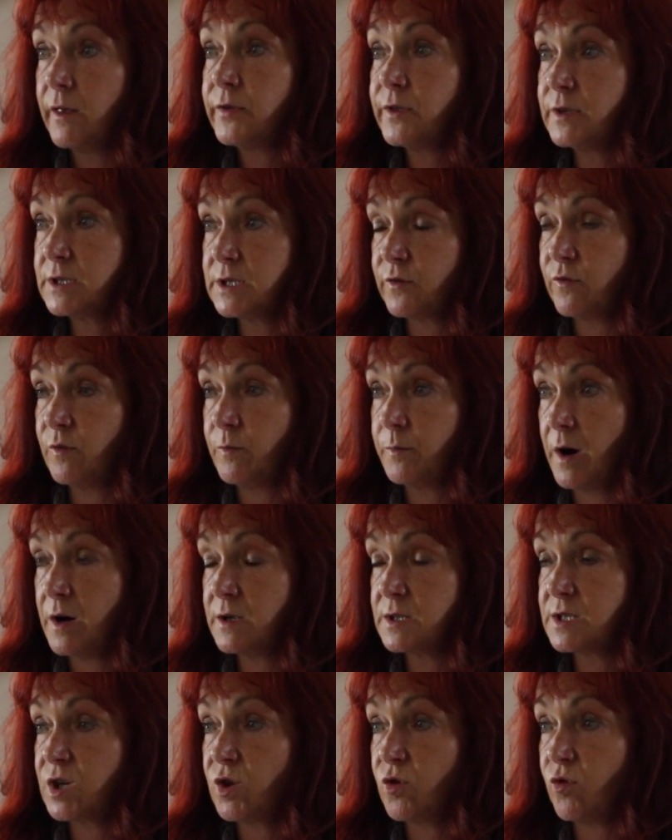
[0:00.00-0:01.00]
the different
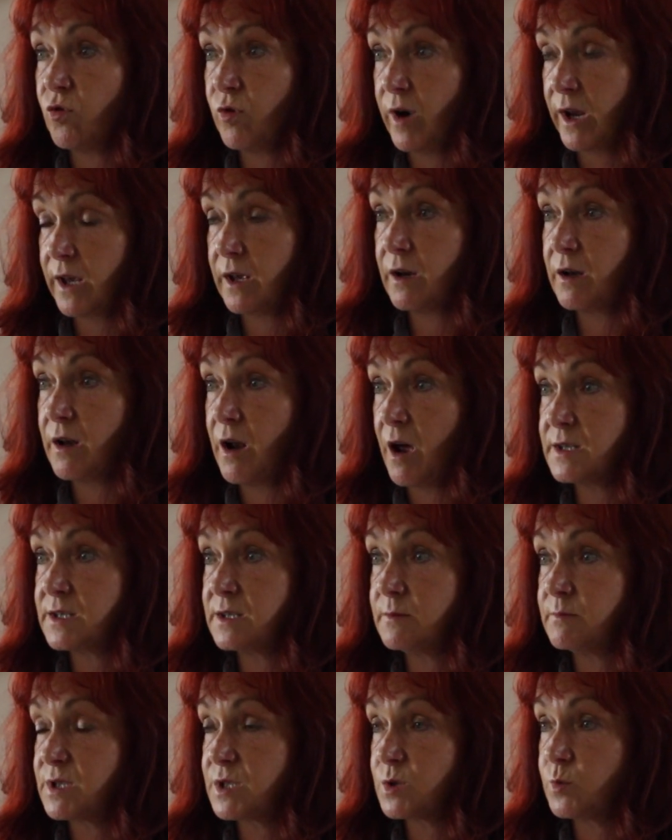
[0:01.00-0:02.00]
parts, can
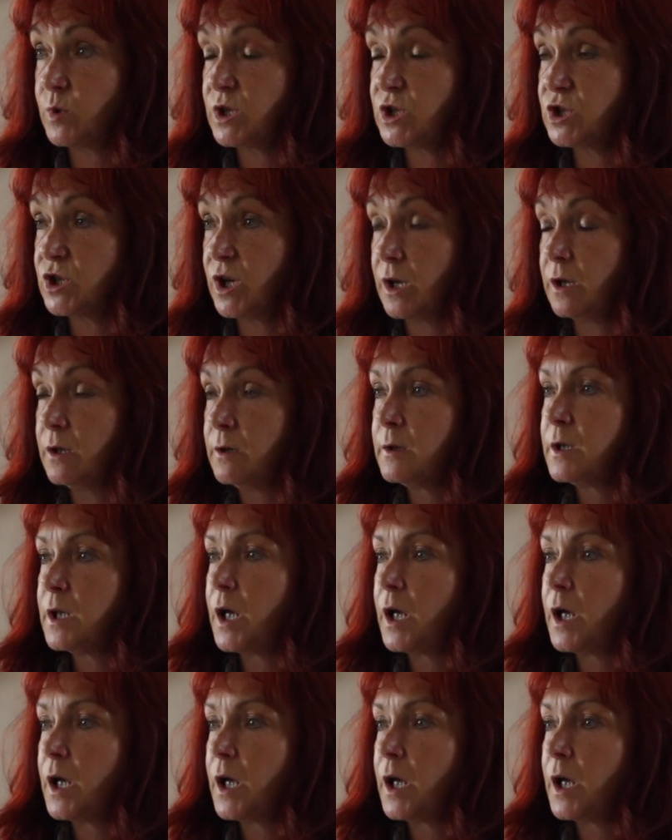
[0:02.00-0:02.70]
recognize them switching,